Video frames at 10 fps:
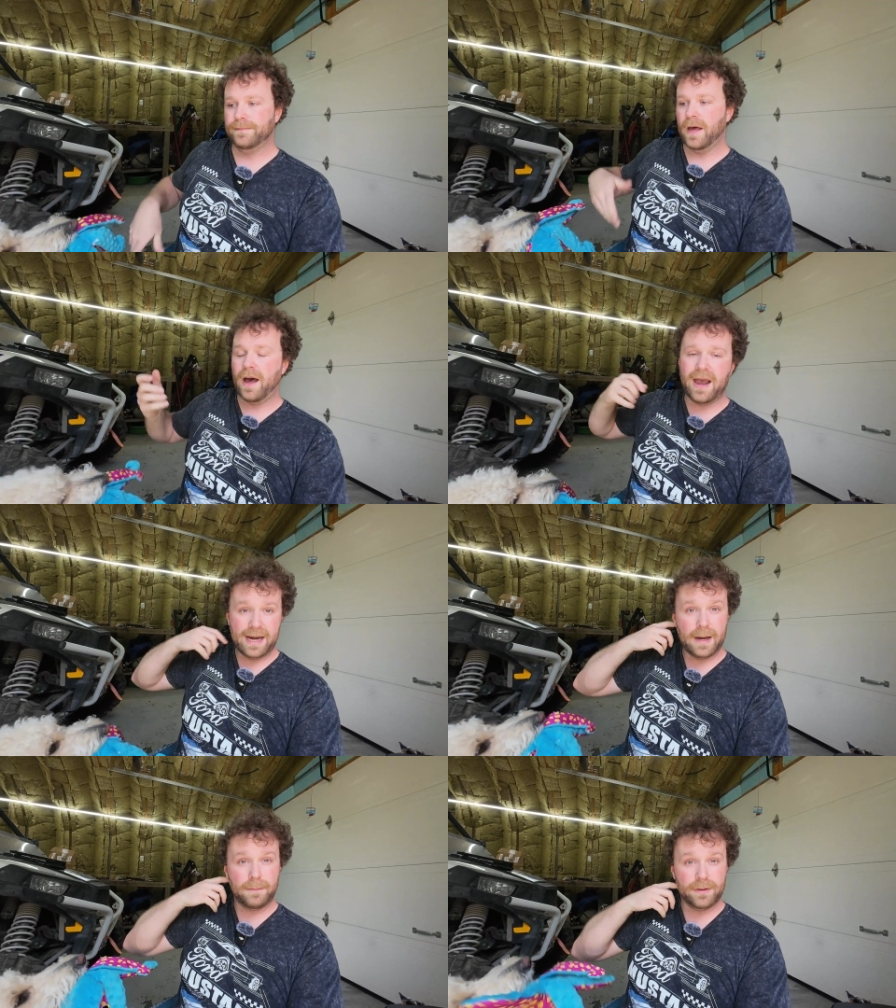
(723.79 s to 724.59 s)
the high
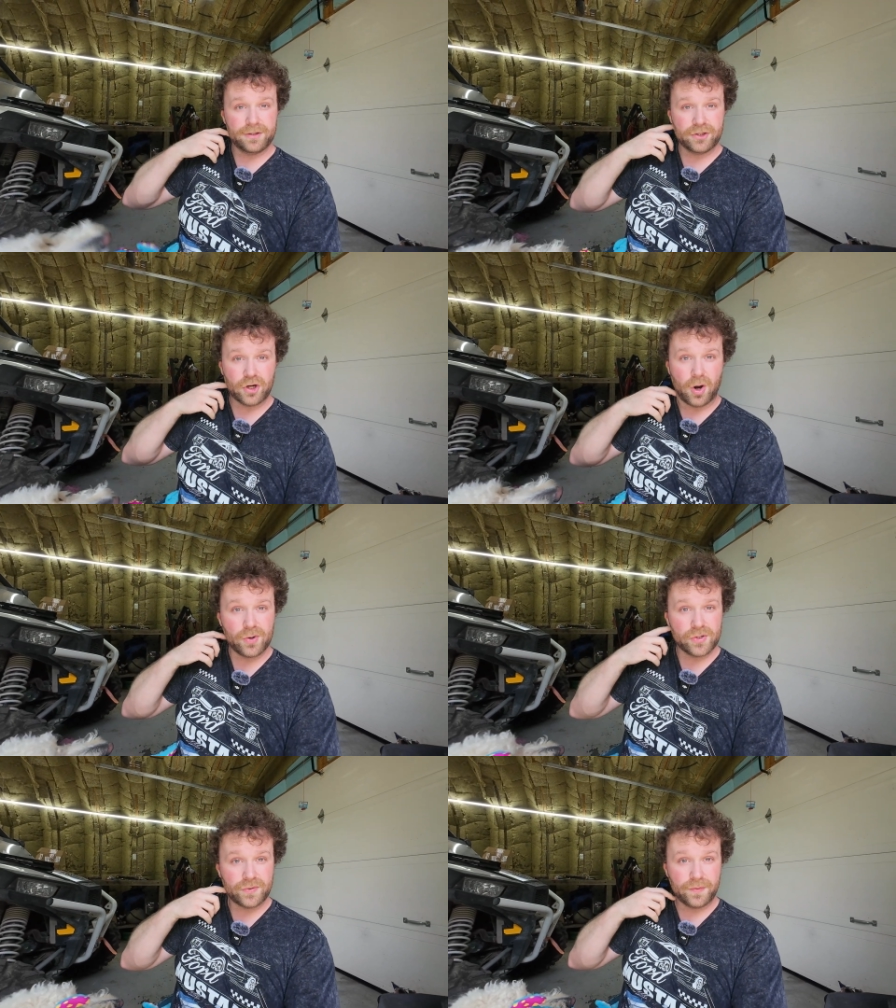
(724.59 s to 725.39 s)
amperage
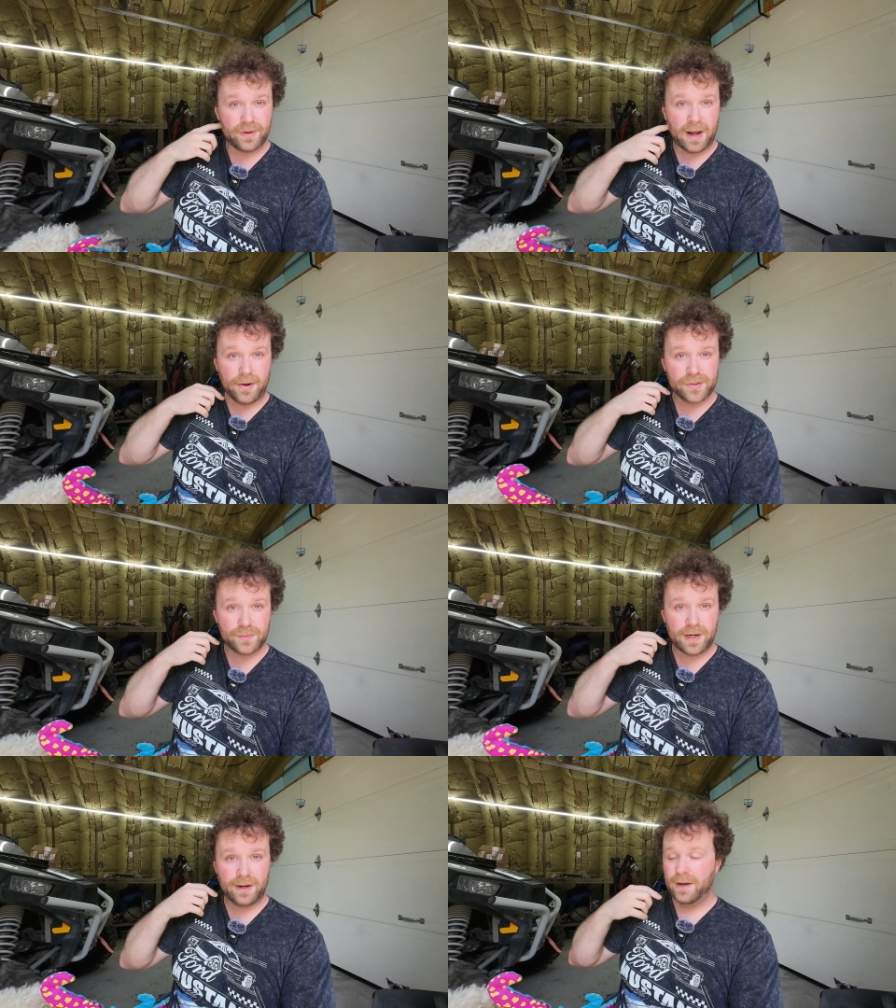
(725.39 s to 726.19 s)
chargers for their house
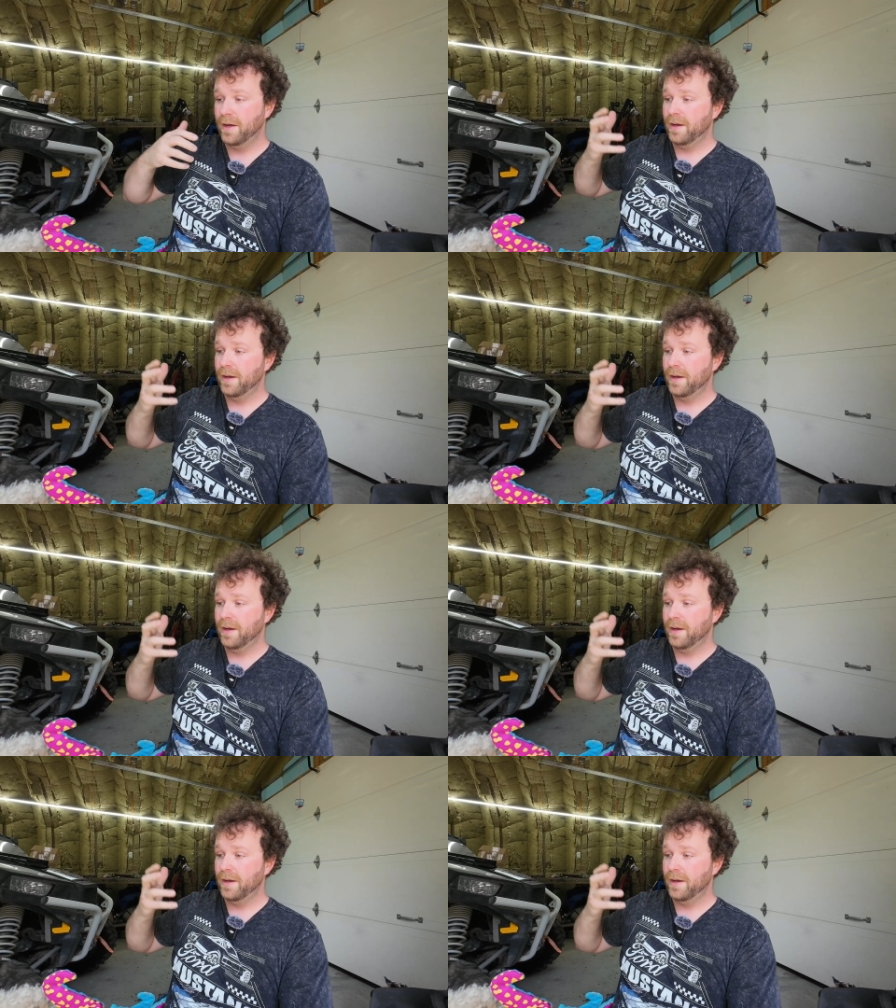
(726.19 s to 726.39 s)
where